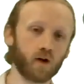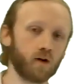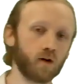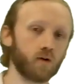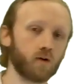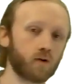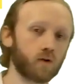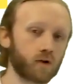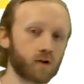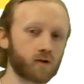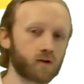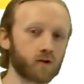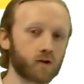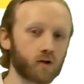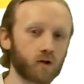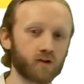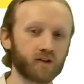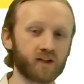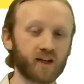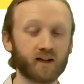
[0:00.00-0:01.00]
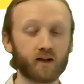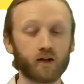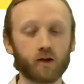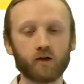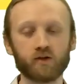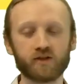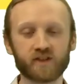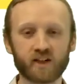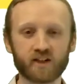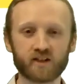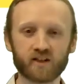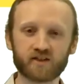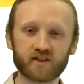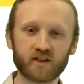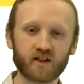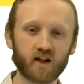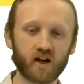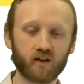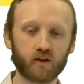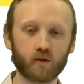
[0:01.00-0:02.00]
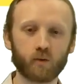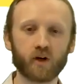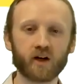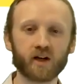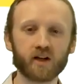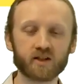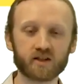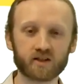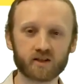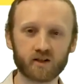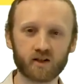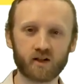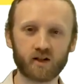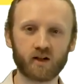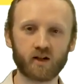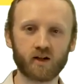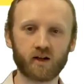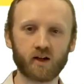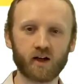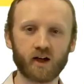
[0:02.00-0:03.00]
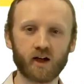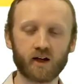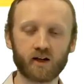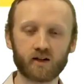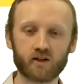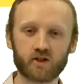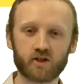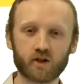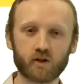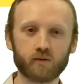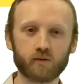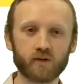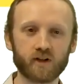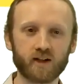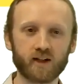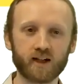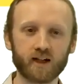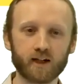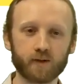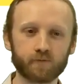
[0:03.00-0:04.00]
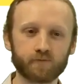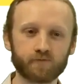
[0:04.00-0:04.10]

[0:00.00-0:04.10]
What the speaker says: or you can contact us in other ways shown here.